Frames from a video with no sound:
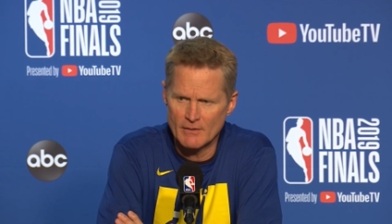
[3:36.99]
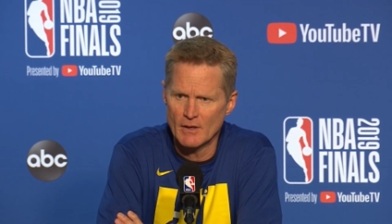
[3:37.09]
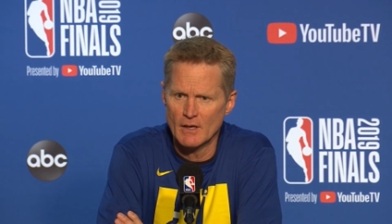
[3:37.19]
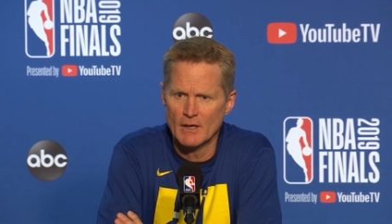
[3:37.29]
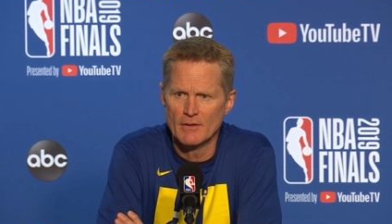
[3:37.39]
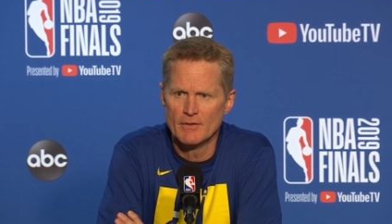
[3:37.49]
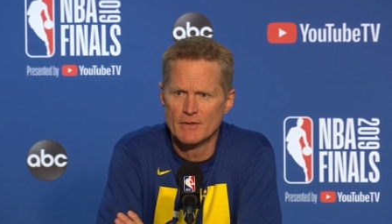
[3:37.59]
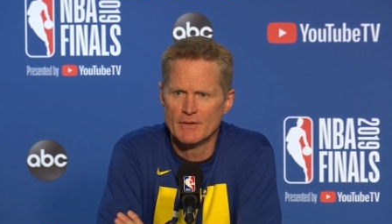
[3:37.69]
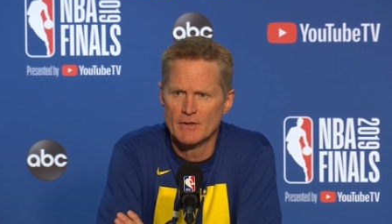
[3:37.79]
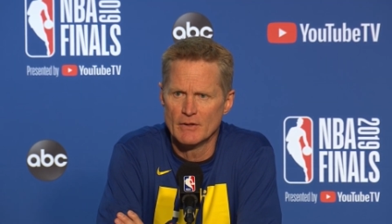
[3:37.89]
uh,
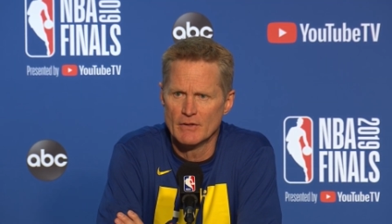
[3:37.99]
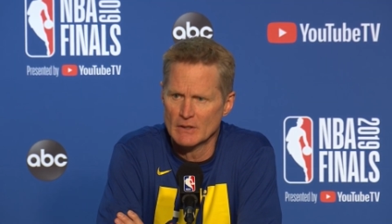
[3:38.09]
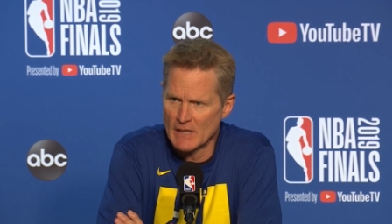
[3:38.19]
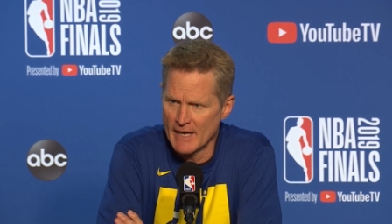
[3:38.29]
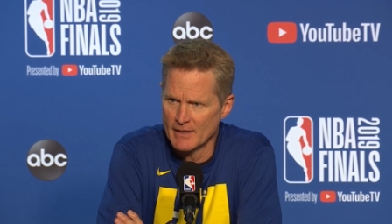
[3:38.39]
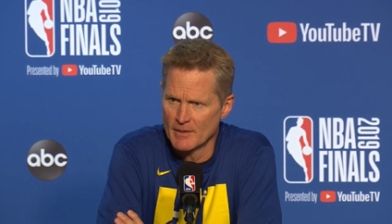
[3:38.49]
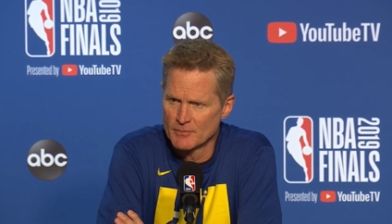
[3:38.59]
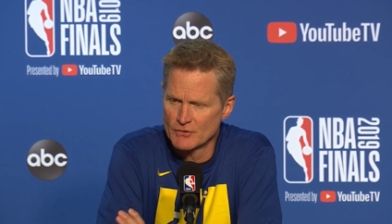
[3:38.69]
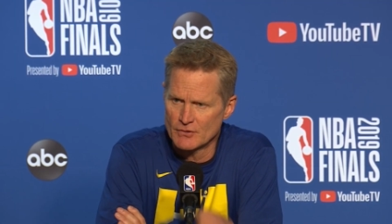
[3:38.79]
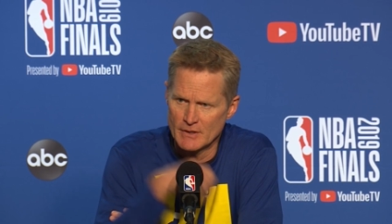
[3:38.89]
the, the
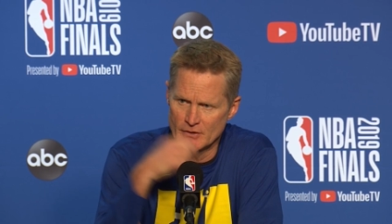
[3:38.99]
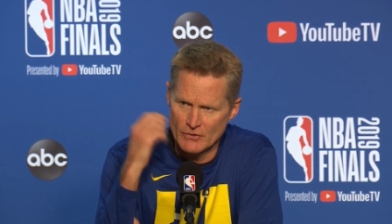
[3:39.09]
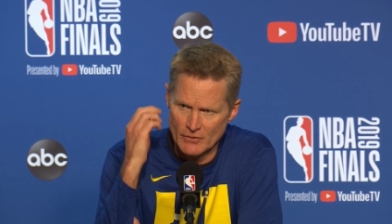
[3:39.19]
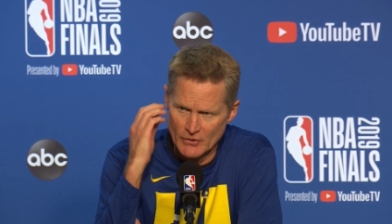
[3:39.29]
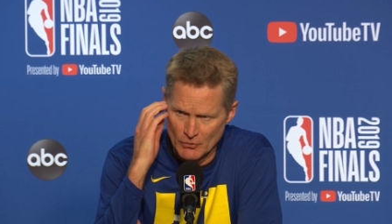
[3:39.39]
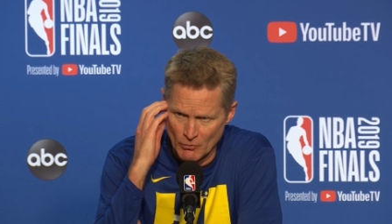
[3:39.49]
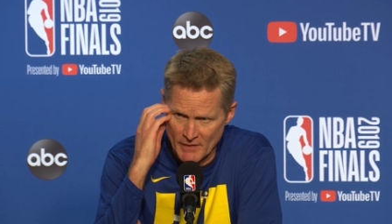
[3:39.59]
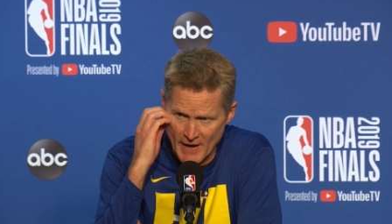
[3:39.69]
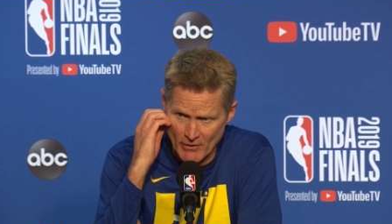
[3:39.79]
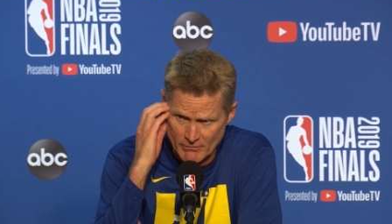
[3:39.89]
lineups and you, you're
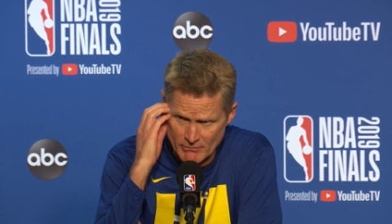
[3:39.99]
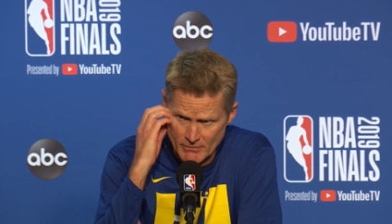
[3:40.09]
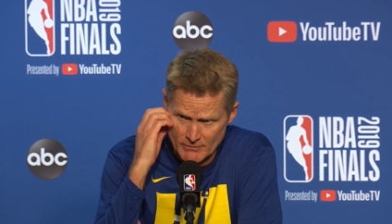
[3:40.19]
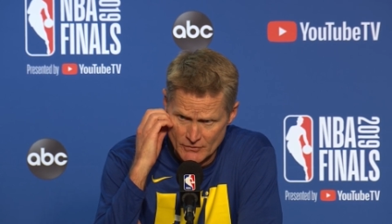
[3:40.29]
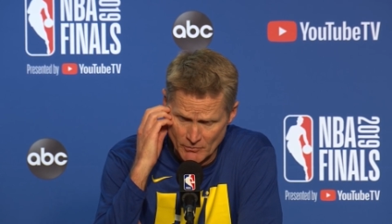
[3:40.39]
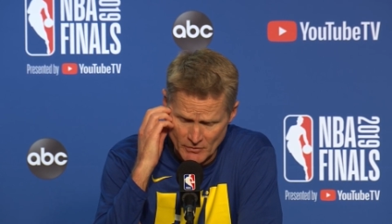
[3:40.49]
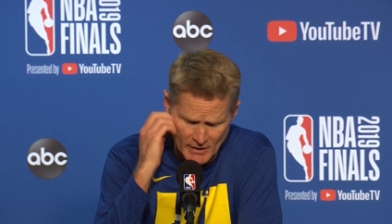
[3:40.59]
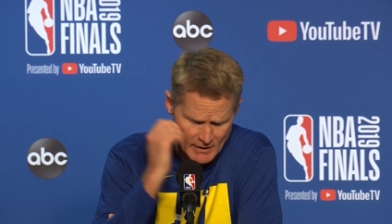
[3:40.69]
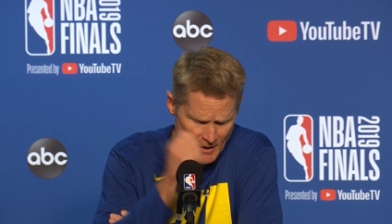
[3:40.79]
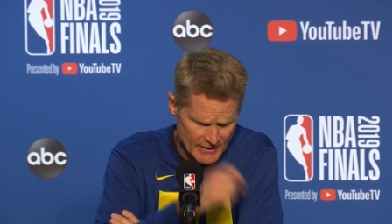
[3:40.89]
without some
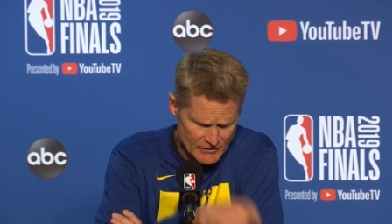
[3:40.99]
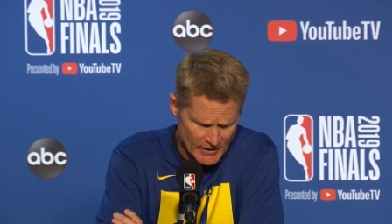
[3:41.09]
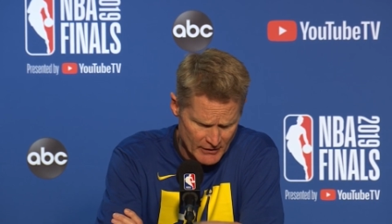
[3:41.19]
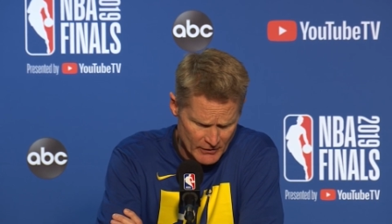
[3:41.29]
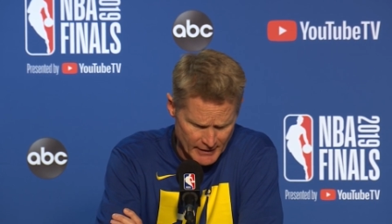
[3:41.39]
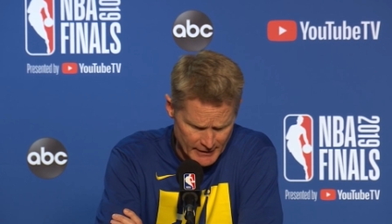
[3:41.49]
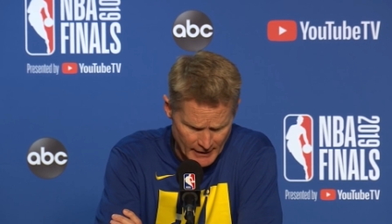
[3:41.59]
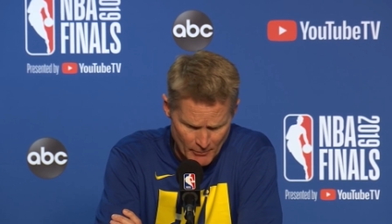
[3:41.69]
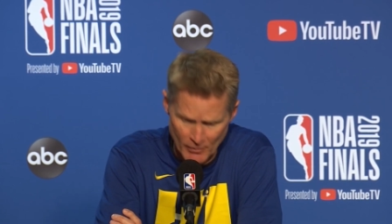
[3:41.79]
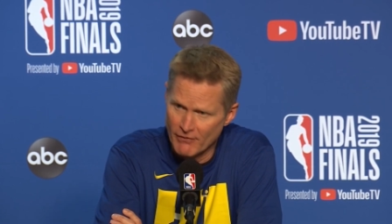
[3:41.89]
key guys, now you're
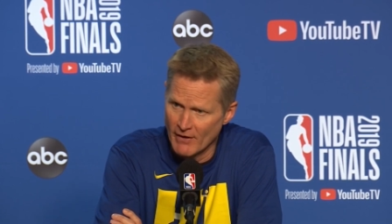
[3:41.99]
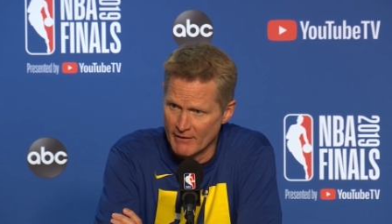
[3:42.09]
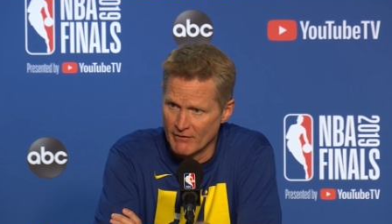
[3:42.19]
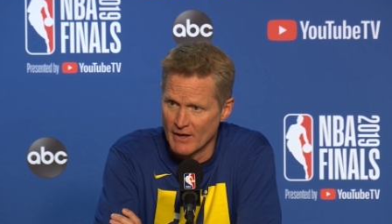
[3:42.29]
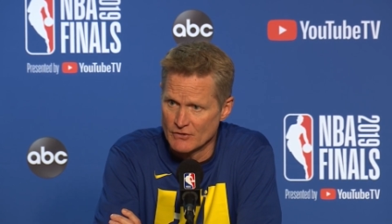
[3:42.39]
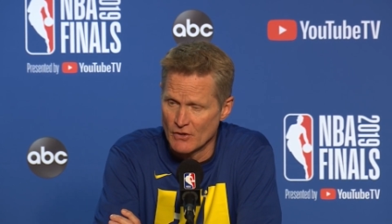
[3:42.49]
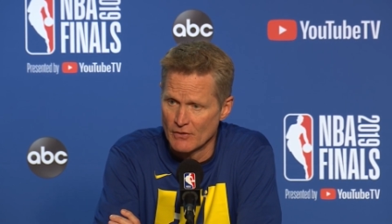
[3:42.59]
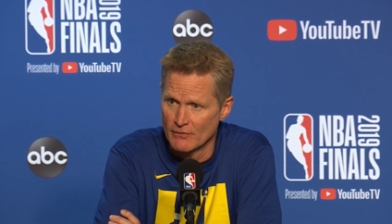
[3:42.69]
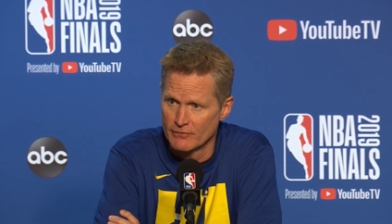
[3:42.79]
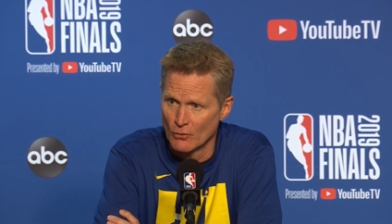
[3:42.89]
ending up with five guys on
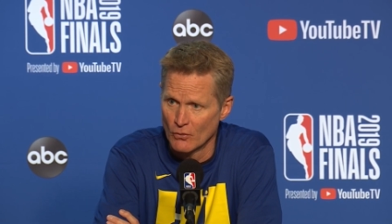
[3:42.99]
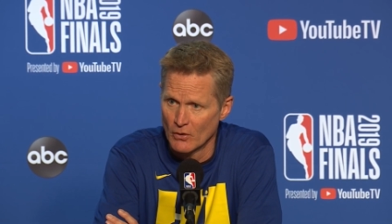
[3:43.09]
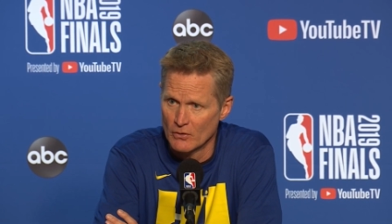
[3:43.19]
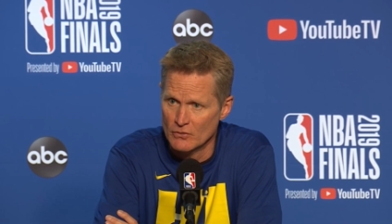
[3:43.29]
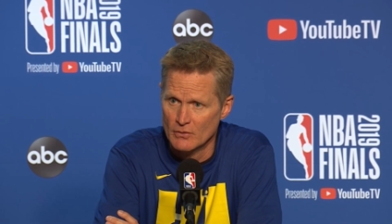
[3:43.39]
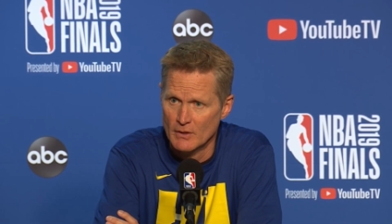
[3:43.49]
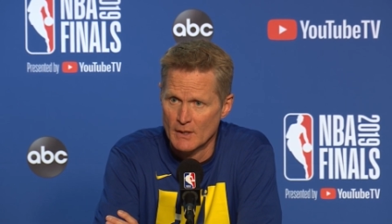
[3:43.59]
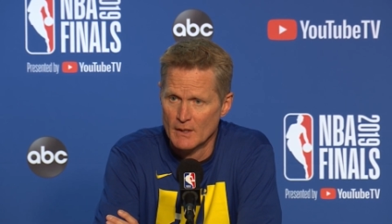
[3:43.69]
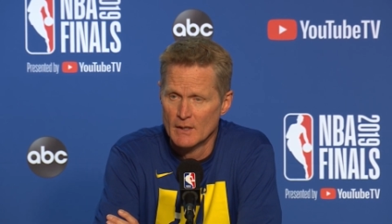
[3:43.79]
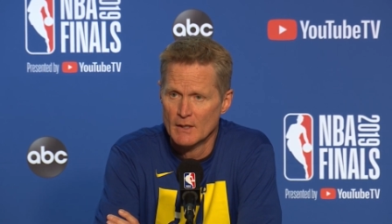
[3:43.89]
the floor who
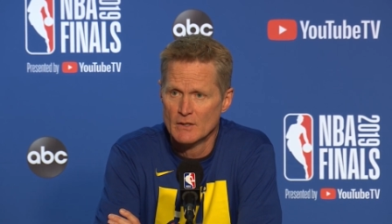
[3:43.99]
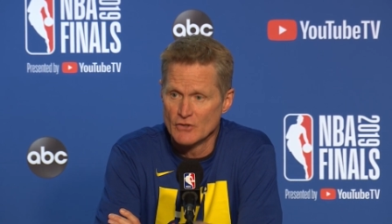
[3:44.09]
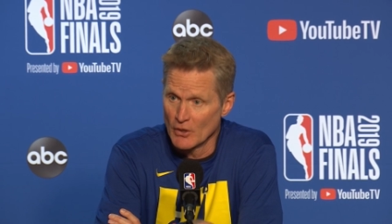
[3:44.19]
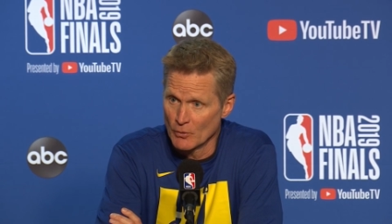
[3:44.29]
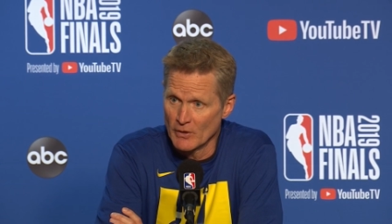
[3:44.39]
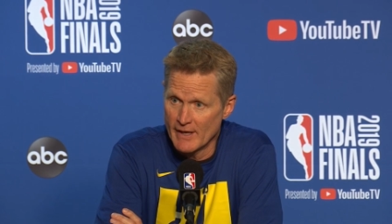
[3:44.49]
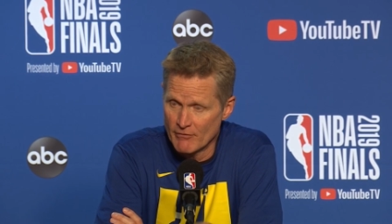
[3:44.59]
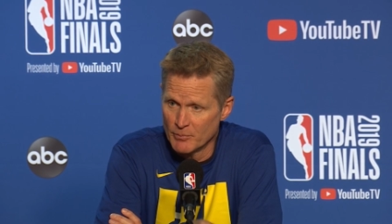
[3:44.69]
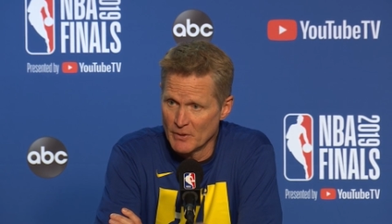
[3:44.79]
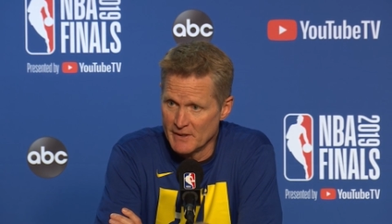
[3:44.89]
generally
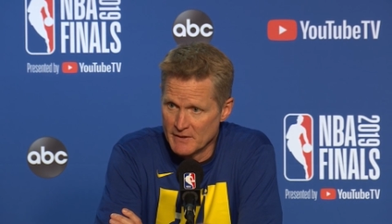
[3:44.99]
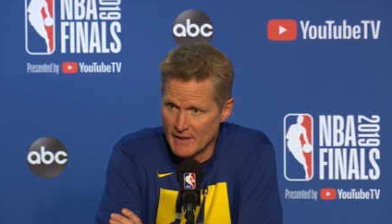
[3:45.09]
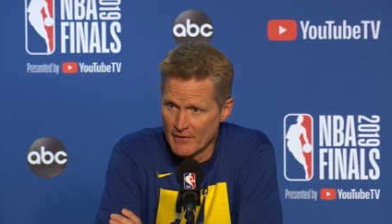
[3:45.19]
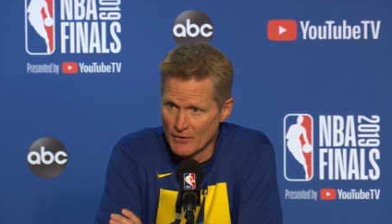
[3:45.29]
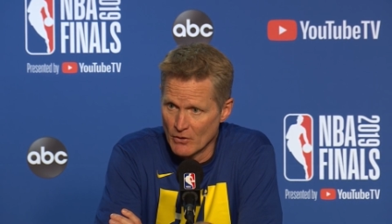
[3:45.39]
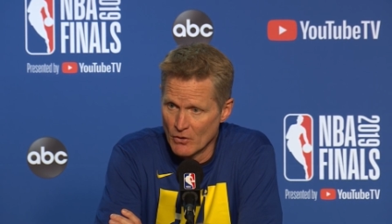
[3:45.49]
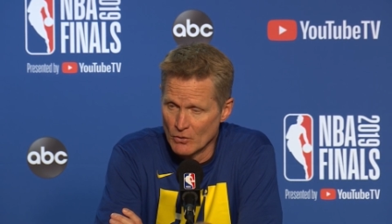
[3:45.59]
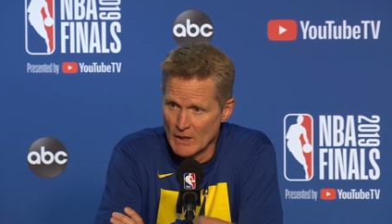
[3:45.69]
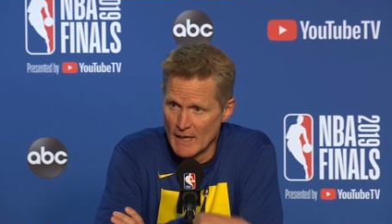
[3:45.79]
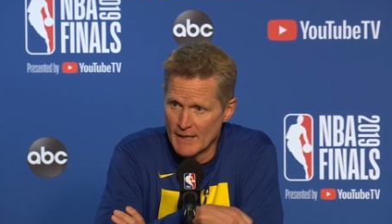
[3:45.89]
haven't played together a
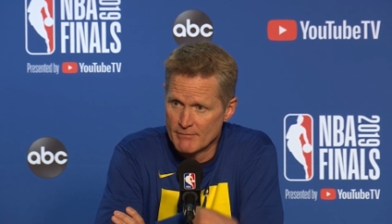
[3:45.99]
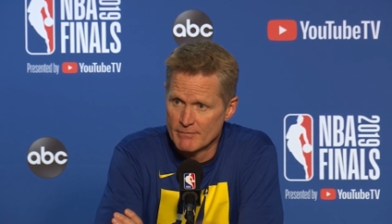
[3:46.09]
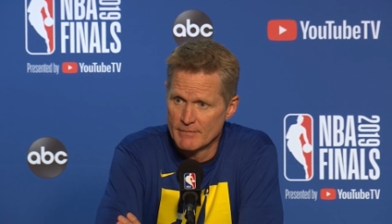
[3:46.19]
whole lot.